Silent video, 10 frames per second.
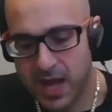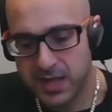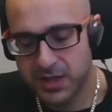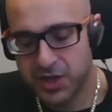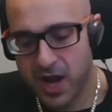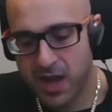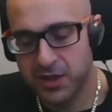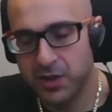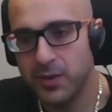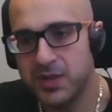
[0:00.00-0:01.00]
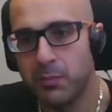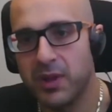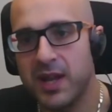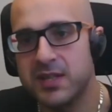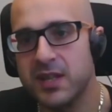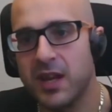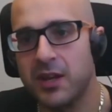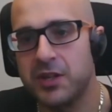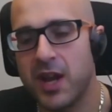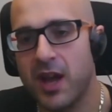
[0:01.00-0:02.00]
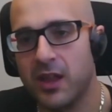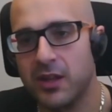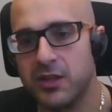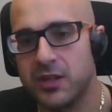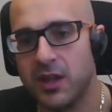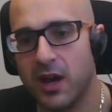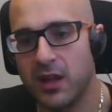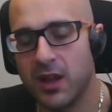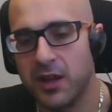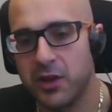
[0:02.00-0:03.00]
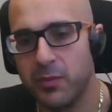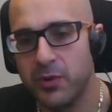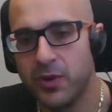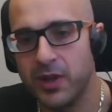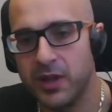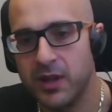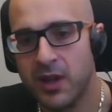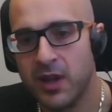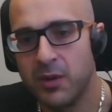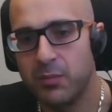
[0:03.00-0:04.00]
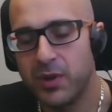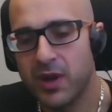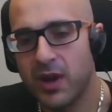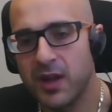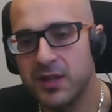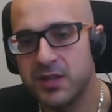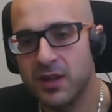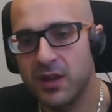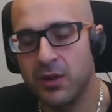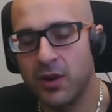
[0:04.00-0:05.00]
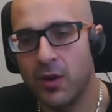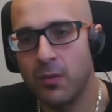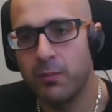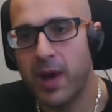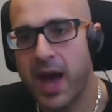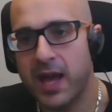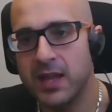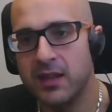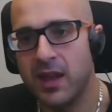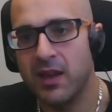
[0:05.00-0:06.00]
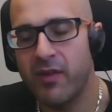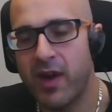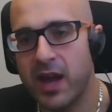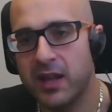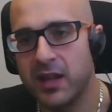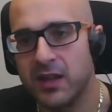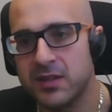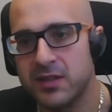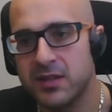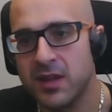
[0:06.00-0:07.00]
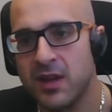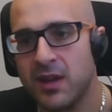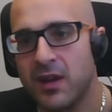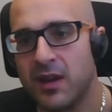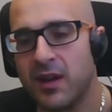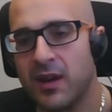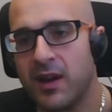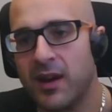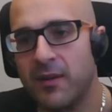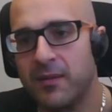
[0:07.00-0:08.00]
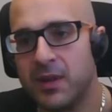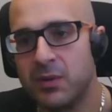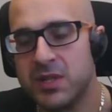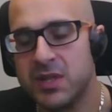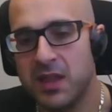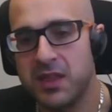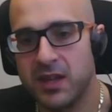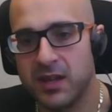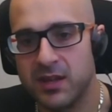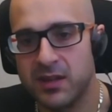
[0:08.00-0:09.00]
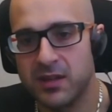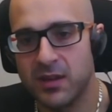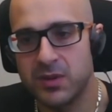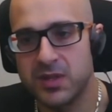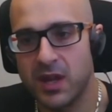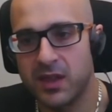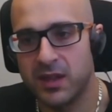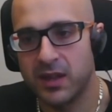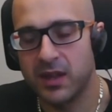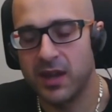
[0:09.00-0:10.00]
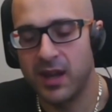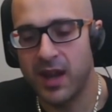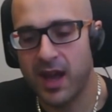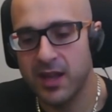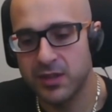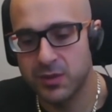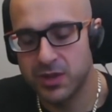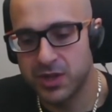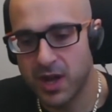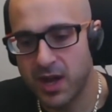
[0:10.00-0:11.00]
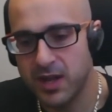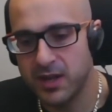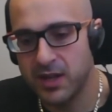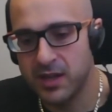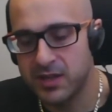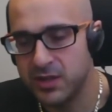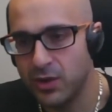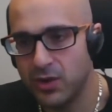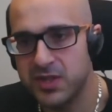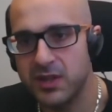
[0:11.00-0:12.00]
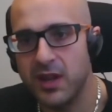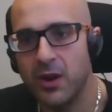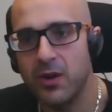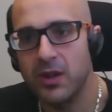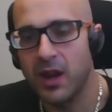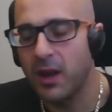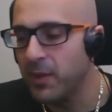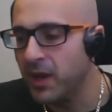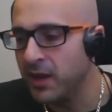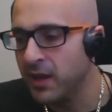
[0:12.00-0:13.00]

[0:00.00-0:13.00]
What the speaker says: challenge. It's a blessing and a challenge, the online community, because back in the day of Atkins, there was nothing. Nothing, and Atkins was a giant in this New York City area that I'm in,